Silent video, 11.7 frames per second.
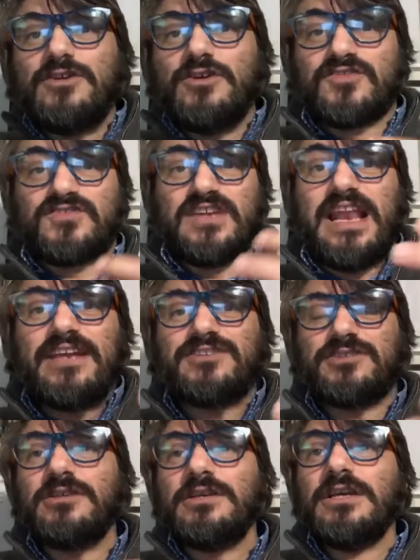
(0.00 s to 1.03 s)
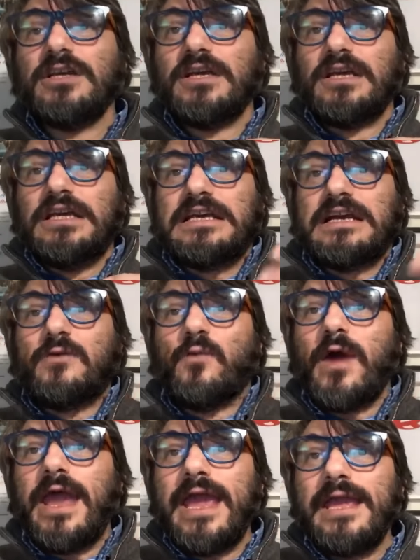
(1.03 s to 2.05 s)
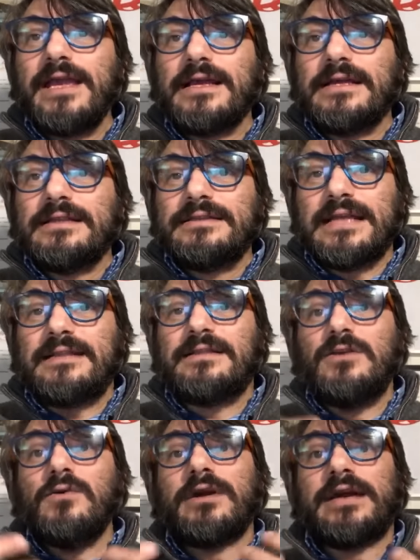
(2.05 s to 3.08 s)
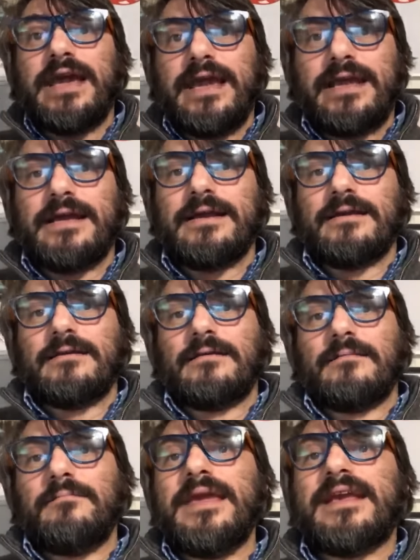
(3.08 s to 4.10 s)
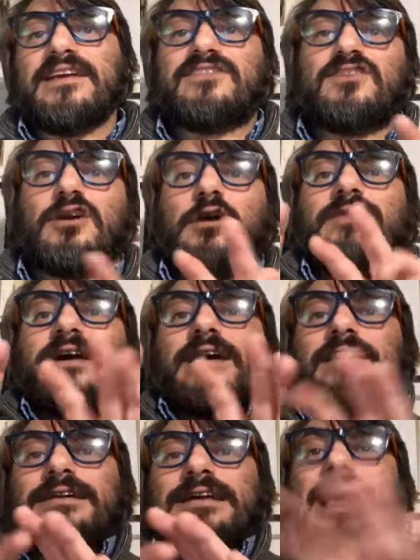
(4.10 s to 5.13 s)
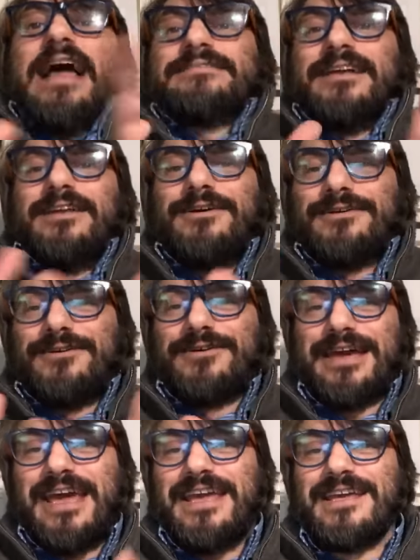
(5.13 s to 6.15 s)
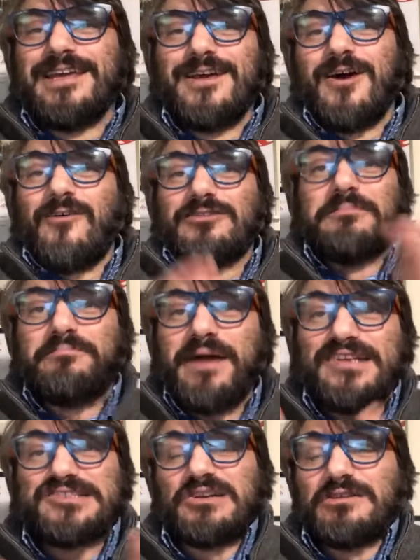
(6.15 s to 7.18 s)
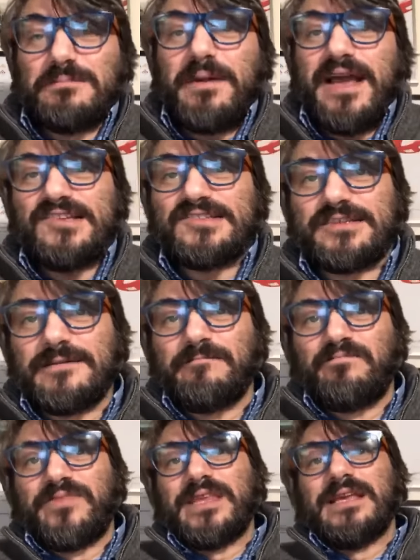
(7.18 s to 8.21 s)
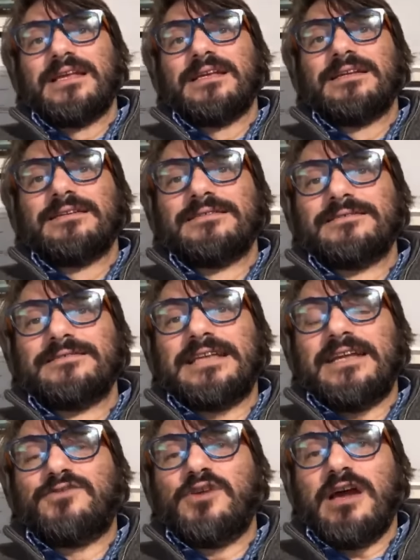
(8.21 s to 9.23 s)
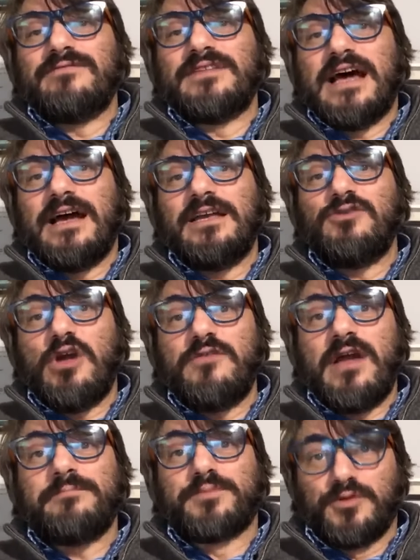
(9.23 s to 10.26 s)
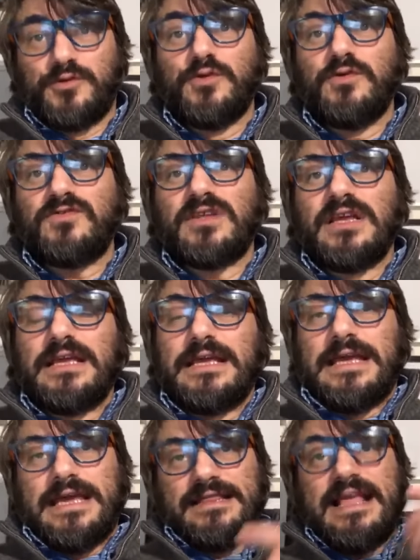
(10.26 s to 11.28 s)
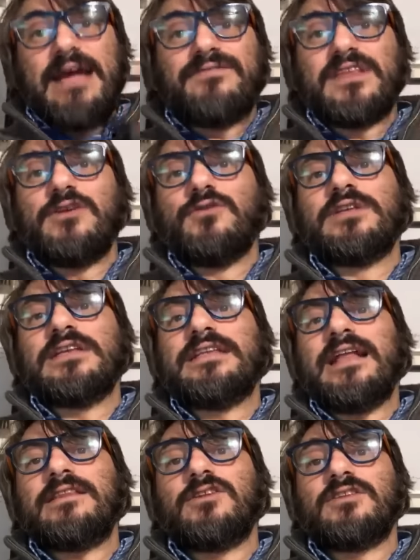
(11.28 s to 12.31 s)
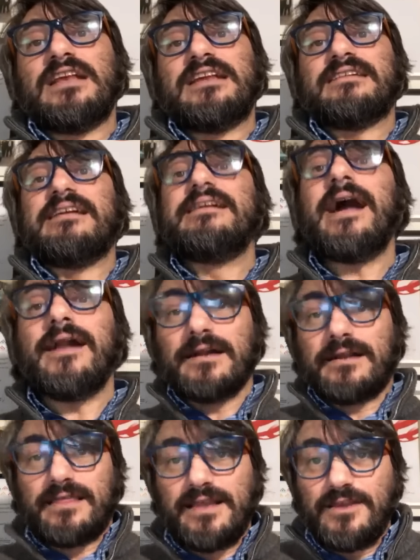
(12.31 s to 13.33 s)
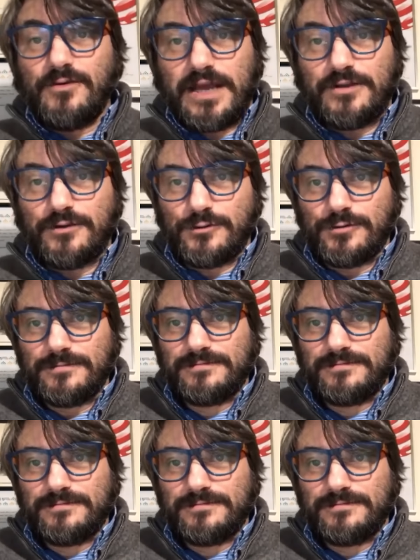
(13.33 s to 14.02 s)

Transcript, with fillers: your selection in a way that you can make a sort of a catalog, okay, of the best that you have done, you have produced. And after you did that, there is another thing you can do.